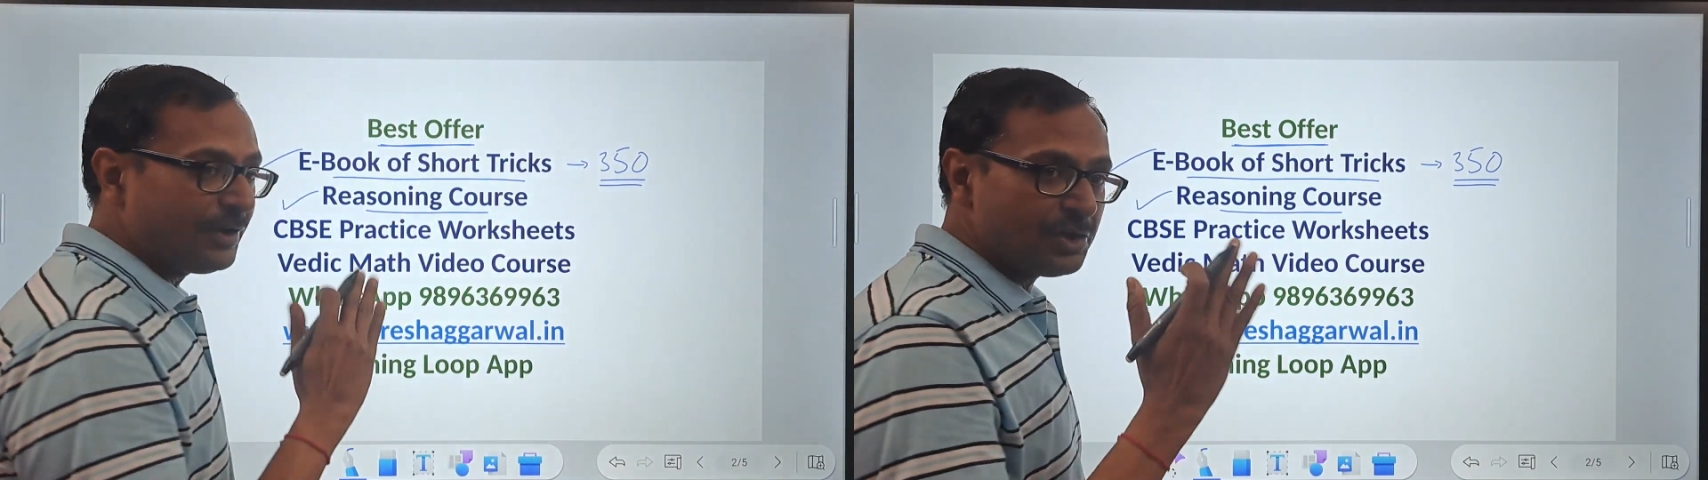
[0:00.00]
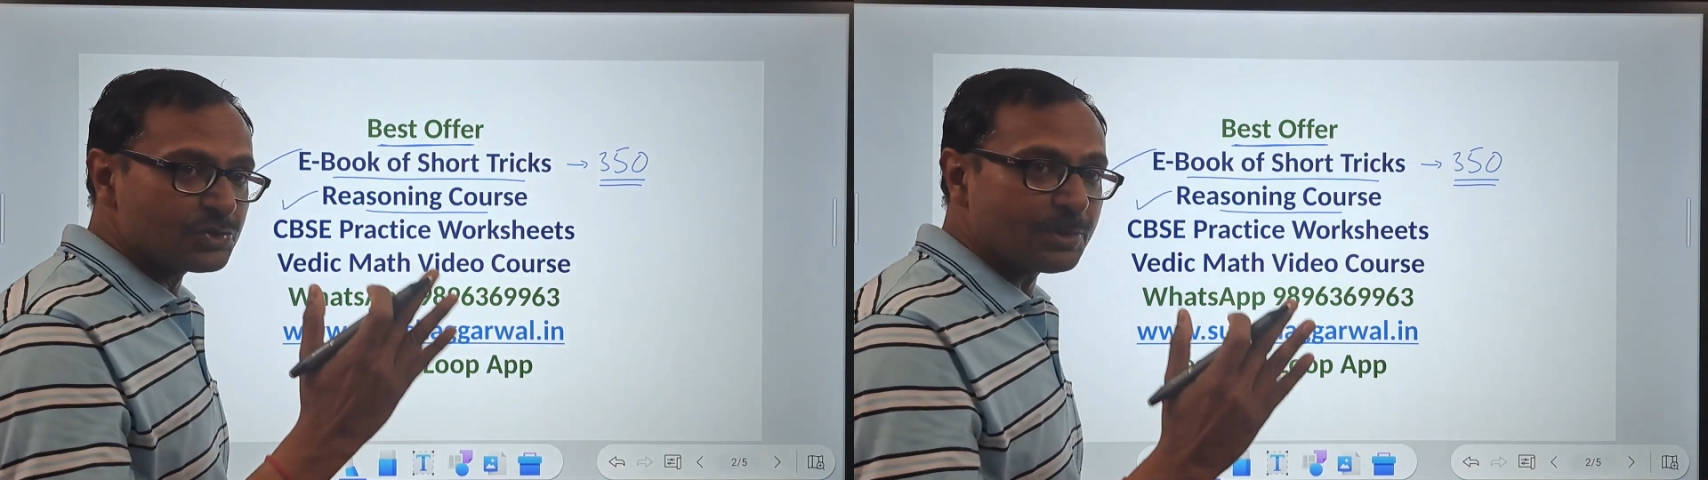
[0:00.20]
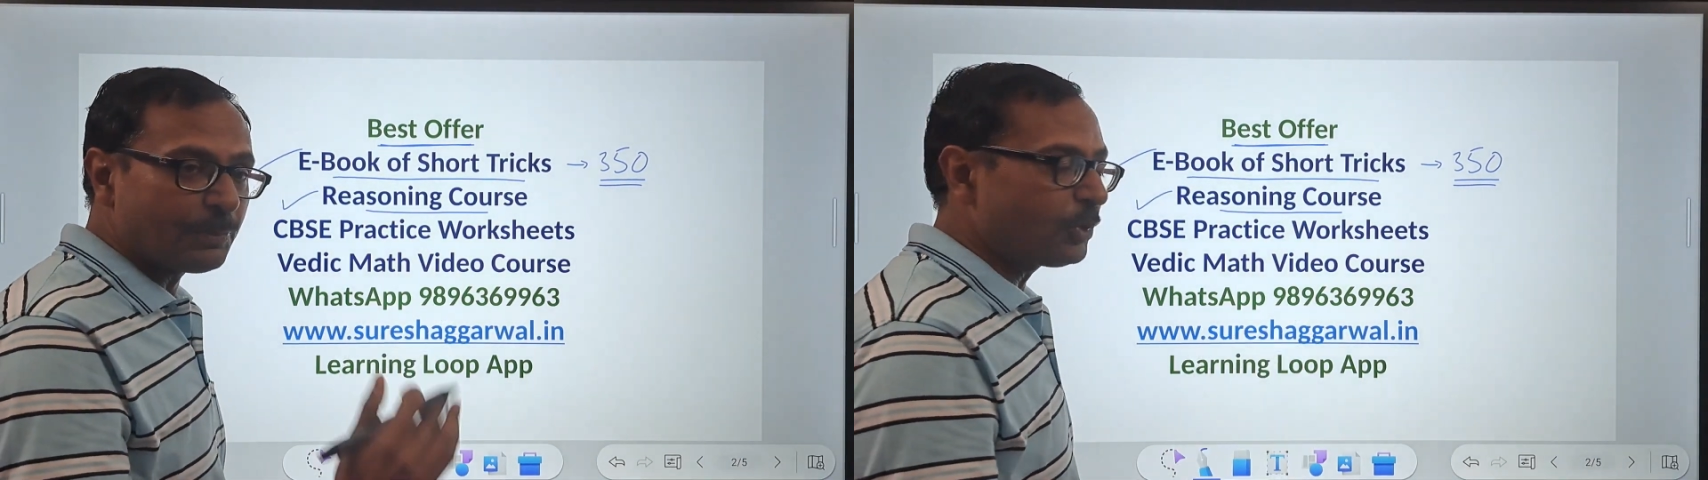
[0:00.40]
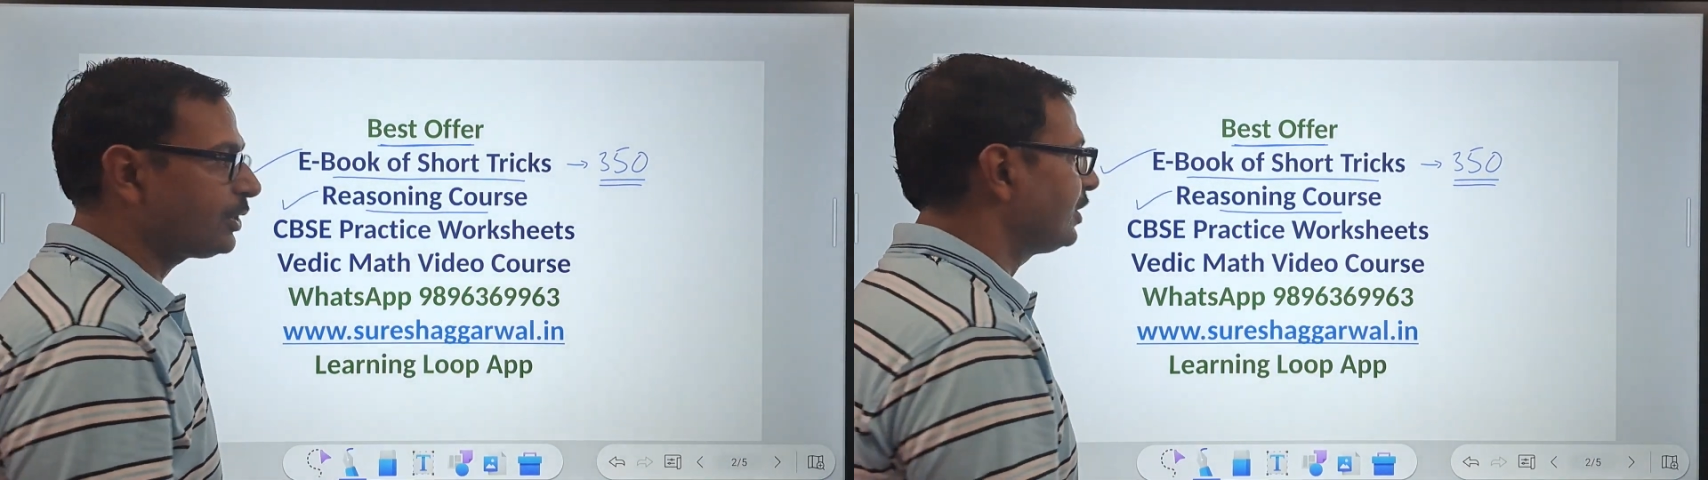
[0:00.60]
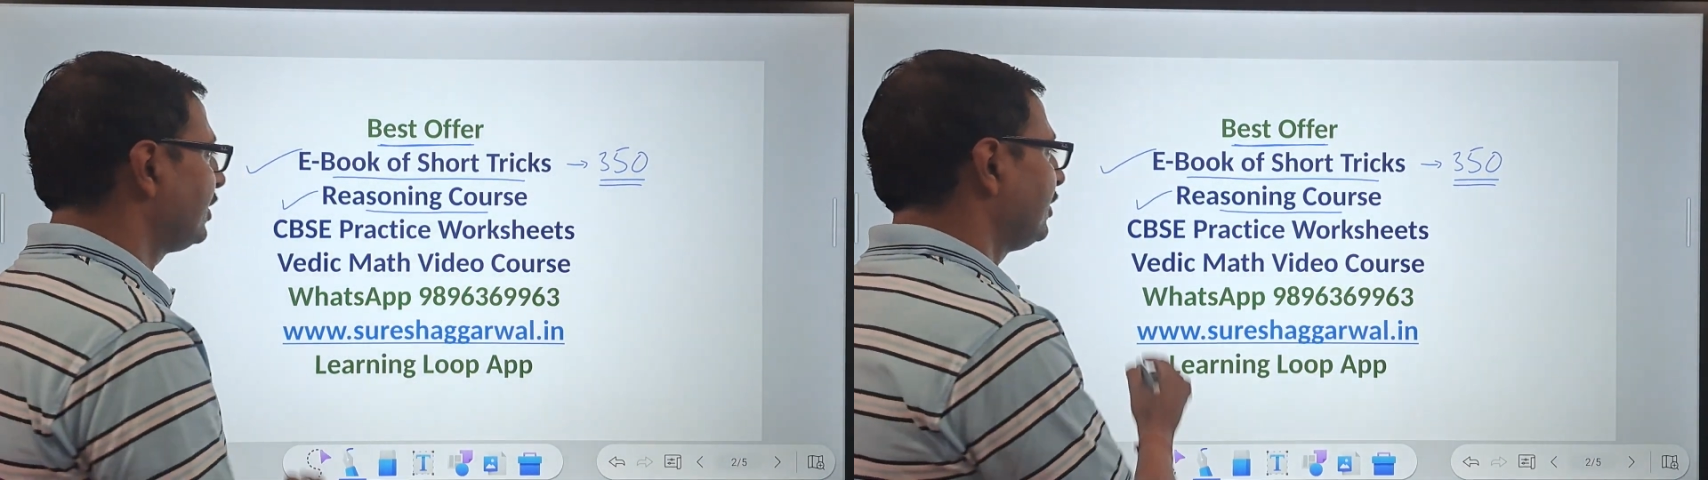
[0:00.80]
video
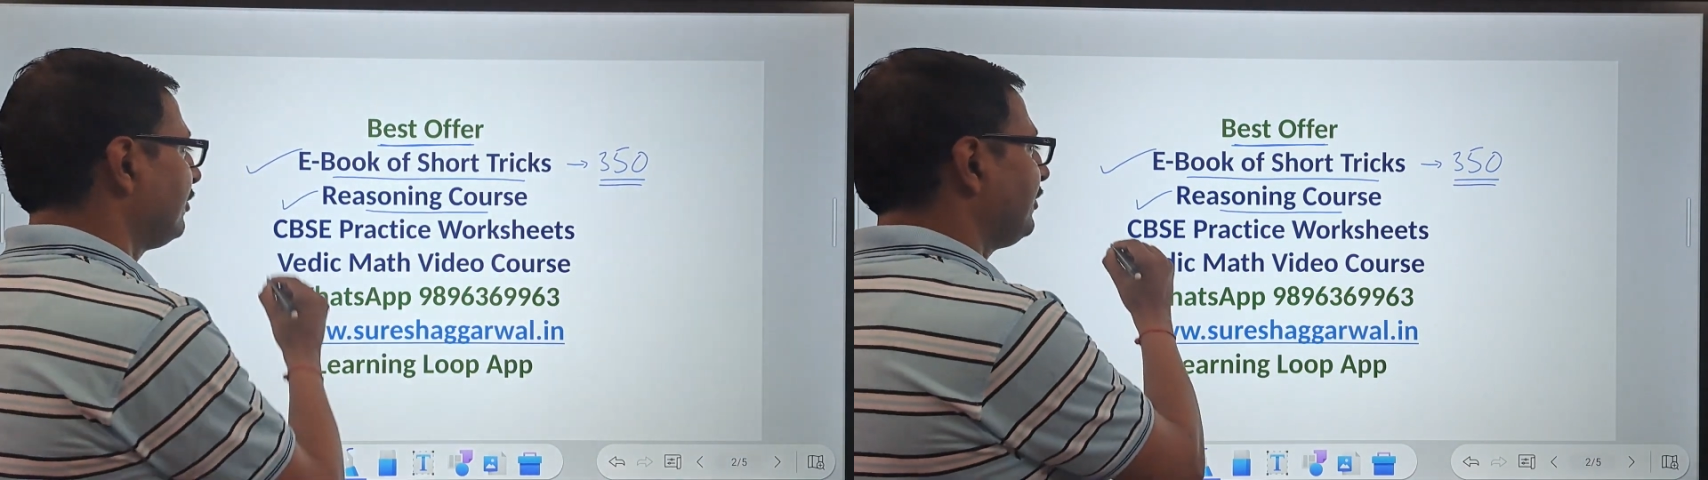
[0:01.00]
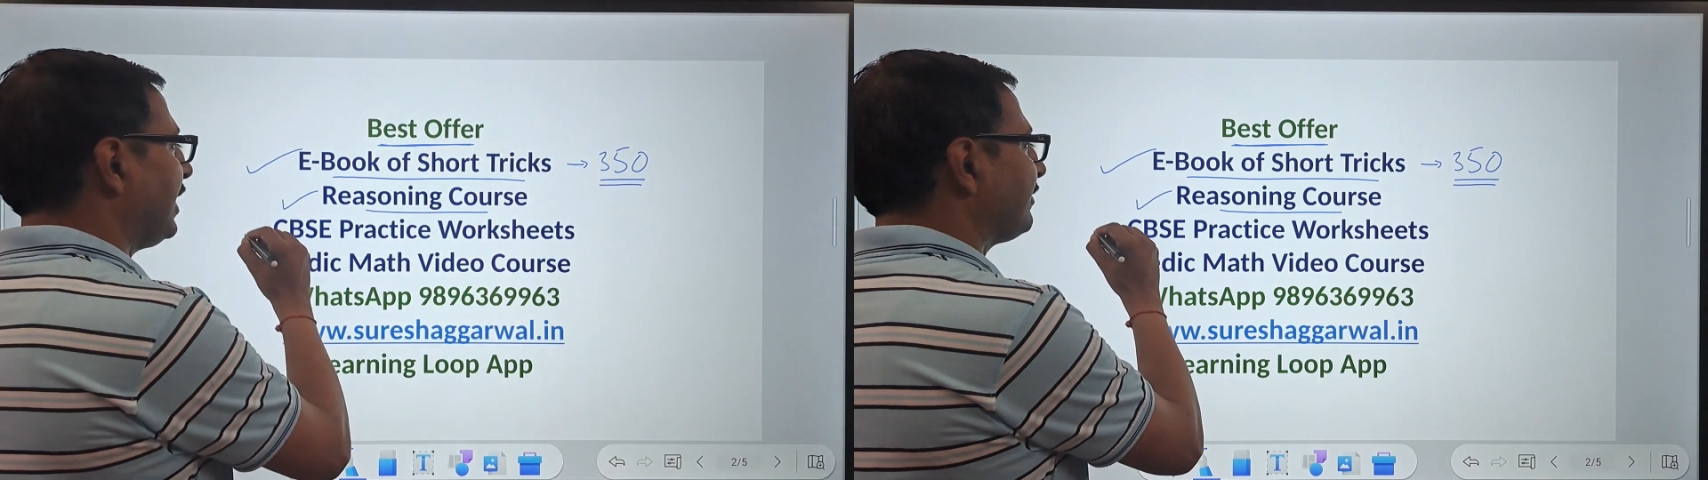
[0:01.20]
support. We